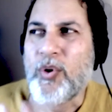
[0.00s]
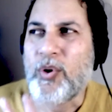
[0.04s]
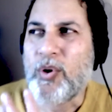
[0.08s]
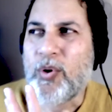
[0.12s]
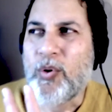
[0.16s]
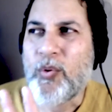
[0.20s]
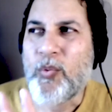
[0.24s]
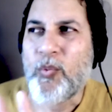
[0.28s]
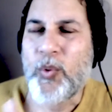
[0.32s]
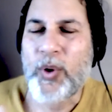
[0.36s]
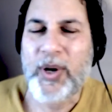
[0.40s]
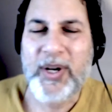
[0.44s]

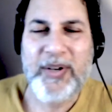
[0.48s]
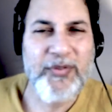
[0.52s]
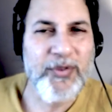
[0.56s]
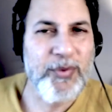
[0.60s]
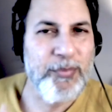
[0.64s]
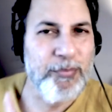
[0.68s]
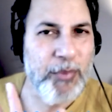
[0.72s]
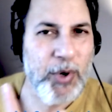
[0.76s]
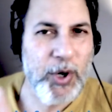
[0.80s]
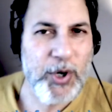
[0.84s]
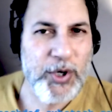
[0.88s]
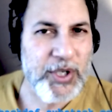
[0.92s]

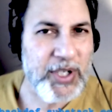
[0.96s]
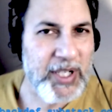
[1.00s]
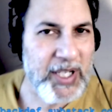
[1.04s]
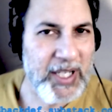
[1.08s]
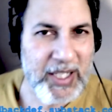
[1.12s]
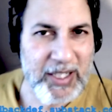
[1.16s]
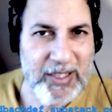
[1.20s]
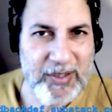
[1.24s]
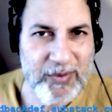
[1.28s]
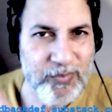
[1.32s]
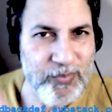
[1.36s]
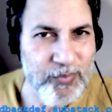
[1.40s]

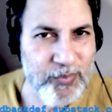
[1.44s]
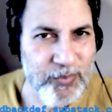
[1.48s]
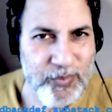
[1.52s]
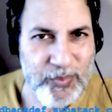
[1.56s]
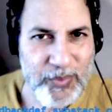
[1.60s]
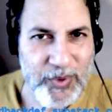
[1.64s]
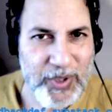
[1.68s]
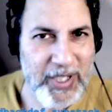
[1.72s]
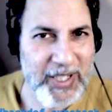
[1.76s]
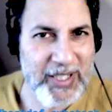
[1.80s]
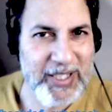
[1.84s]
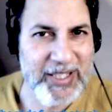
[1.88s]
marketing
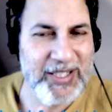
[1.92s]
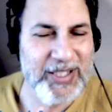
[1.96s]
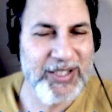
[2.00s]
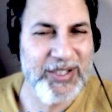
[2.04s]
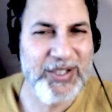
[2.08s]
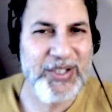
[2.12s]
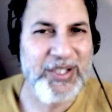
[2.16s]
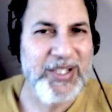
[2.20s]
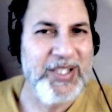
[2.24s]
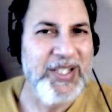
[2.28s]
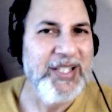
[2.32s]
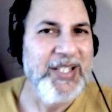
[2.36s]

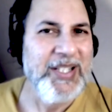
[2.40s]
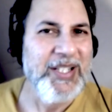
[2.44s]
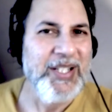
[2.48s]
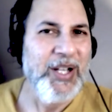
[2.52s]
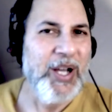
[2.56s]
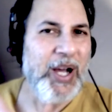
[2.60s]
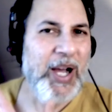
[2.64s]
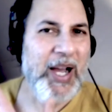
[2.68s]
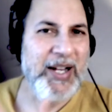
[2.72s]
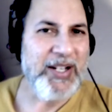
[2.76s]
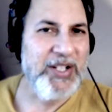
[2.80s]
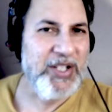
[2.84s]

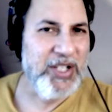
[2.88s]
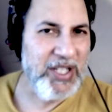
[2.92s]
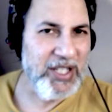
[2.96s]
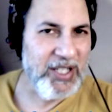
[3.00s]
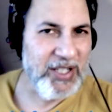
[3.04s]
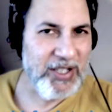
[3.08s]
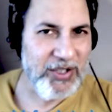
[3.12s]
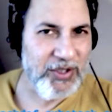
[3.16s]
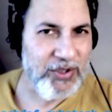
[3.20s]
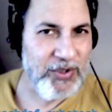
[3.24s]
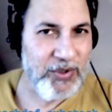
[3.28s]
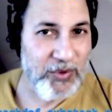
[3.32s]

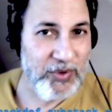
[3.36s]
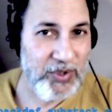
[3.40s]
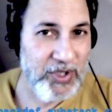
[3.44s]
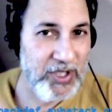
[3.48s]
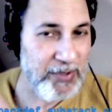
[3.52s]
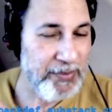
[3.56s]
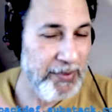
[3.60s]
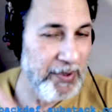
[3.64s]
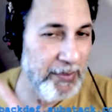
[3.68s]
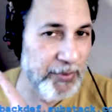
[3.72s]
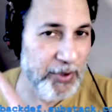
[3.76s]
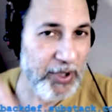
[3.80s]
idea these
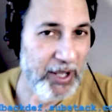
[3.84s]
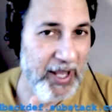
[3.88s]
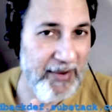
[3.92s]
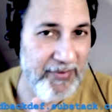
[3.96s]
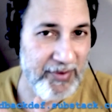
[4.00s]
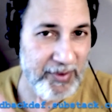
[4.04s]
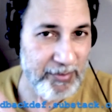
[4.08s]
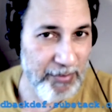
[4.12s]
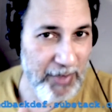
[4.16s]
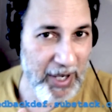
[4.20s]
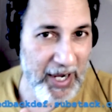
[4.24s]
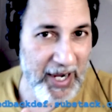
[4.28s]
people have
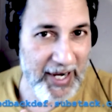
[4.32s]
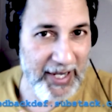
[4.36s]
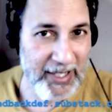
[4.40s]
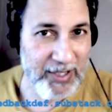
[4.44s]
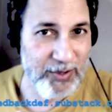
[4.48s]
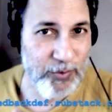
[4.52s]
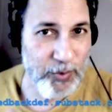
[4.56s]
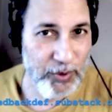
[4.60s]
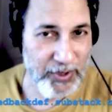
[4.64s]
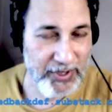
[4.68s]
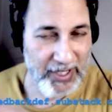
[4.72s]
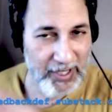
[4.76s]
in mind
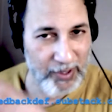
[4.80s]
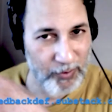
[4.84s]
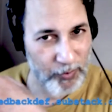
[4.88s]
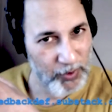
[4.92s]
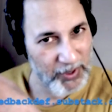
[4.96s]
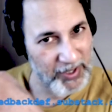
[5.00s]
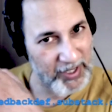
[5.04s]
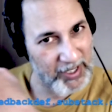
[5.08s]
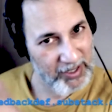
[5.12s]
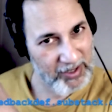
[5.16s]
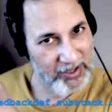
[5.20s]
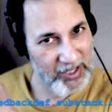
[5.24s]
when
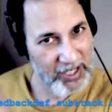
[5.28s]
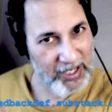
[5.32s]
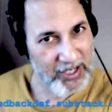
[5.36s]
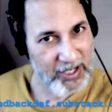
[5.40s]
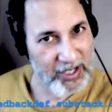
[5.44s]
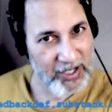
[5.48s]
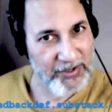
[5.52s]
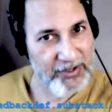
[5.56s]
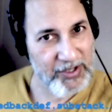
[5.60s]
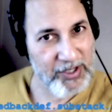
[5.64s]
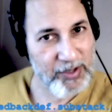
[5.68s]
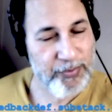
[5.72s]
they take
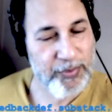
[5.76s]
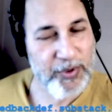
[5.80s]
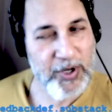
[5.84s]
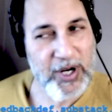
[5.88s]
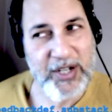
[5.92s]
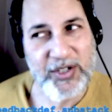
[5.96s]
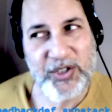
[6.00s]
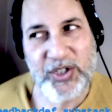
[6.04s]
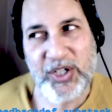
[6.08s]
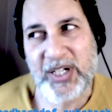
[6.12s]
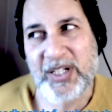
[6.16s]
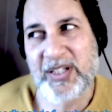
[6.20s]
on these
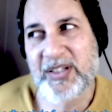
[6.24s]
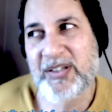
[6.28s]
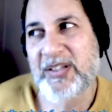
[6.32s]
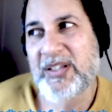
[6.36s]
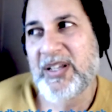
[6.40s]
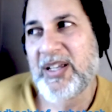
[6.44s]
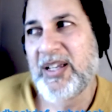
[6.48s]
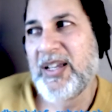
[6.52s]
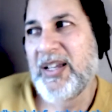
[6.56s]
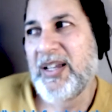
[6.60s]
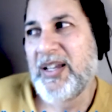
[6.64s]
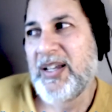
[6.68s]
projects,
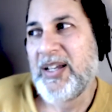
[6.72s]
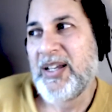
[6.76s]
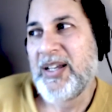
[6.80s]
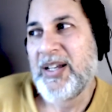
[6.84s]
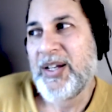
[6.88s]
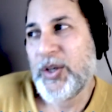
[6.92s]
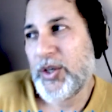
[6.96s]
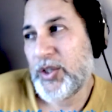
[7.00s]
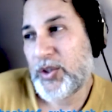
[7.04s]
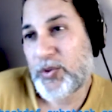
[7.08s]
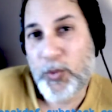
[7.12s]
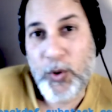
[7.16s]

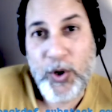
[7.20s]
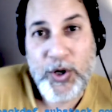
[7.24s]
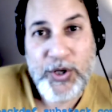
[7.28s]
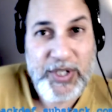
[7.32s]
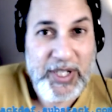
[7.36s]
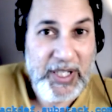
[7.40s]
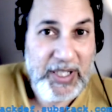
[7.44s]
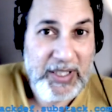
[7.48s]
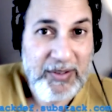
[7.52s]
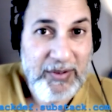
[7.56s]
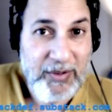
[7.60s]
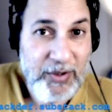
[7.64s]
it's
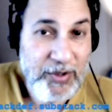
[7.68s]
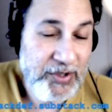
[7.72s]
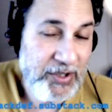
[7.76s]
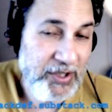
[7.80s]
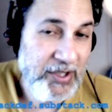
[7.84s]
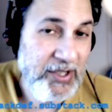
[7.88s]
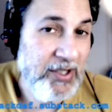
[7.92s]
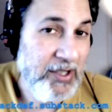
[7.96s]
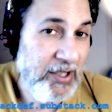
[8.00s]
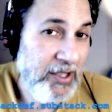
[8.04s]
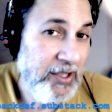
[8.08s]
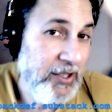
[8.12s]
working, or at
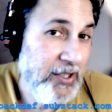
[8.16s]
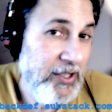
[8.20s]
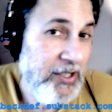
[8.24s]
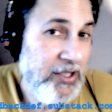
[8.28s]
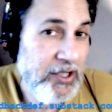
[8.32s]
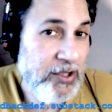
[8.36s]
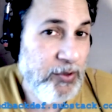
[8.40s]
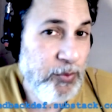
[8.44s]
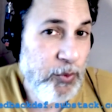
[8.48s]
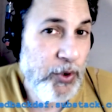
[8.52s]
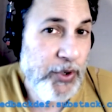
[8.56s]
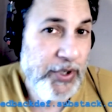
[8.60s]
least
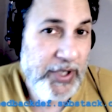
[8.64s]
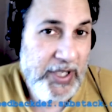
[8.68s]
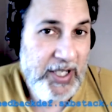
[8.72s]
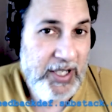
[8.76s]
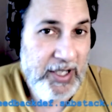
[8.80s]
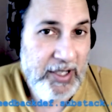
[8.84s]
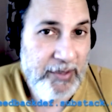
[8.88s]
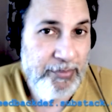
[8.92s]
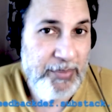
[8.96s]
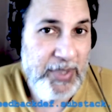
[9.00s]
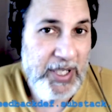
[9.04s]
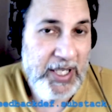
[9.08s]
it's working
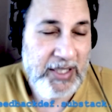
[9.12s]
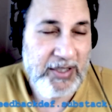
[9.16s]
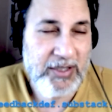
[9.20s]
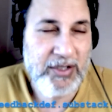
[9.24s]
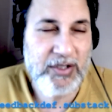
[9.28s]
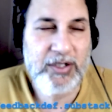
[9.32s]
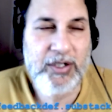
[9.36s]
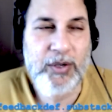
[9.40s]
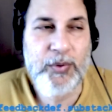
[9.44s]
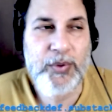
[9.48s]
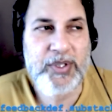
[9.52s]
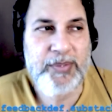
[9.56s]
on me. It
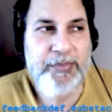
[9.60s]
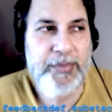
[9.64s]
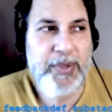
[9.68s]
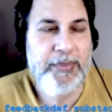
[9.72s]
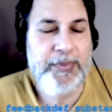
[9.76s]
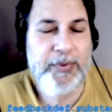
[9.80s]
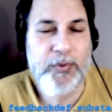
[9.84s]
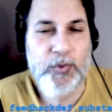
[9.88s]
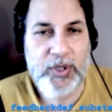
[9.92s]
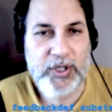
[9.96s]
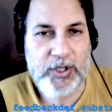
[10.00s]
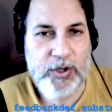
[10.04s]
doesn't always make
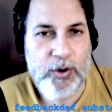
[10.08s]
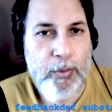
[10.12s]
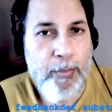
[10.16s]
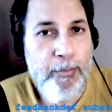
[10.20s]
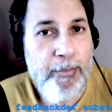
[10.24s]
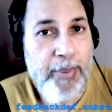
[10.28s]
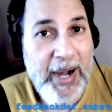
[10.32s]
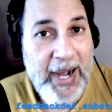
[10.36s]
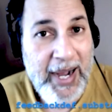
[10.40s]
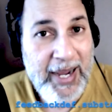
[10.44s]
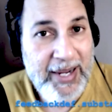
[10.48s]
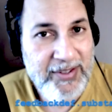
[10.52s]
me want to go
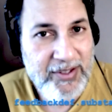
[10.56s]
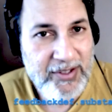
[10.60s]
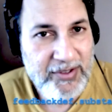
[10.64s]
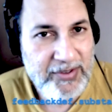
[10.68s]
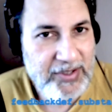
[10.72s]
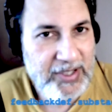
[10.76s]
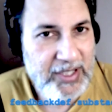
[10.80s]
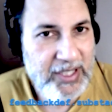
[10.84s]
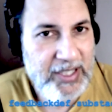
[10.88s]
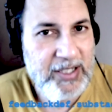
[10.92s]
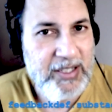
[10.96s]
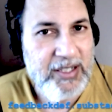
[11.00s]
buy the
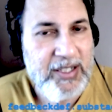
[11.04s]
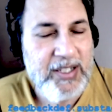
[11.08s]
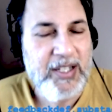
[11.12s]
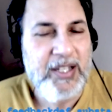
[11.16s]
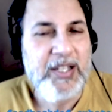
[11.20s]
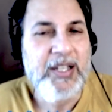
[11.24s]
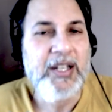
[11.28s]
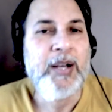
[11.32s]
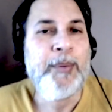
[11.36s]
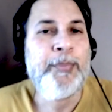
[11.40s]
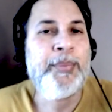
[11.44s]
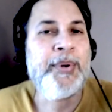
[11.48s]
thing,
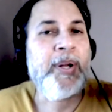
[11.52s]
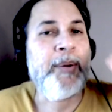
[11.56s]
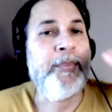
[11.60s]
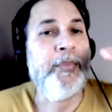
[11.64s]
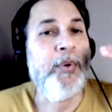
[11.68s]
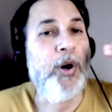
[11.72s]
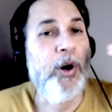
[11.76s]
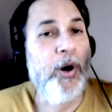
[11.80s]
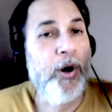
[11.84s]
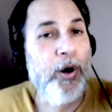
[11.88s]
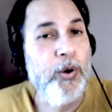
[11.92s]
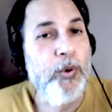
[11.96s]
but I'm
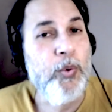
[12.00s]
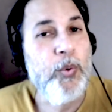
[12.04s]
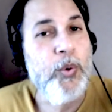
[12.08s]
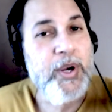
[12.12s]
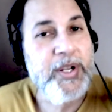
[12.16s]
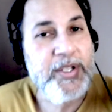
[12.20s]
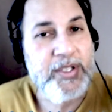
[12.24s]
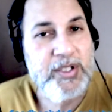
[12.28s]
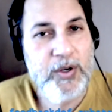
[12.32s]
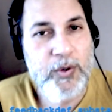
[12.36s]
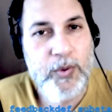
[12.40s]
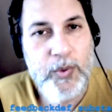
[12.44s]

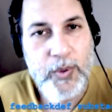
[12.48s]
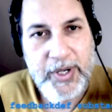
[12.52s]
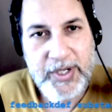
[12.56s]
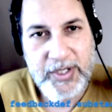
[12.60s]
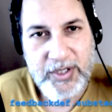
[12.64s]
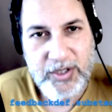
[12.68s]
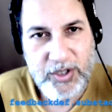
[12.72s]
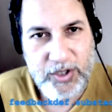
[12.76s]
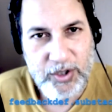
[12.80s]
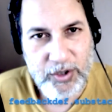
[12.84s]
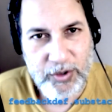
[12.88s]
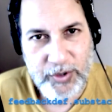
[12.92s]
always
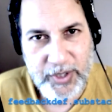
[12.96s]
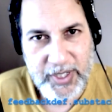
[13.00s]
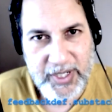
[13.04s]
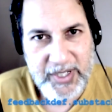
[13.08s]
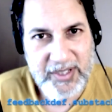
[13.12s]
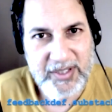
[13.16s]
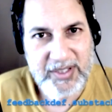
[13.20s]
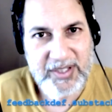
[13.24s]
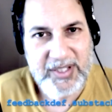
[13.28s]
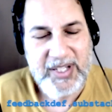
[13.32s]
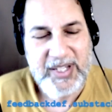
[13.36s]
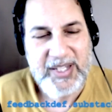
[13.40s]
curious.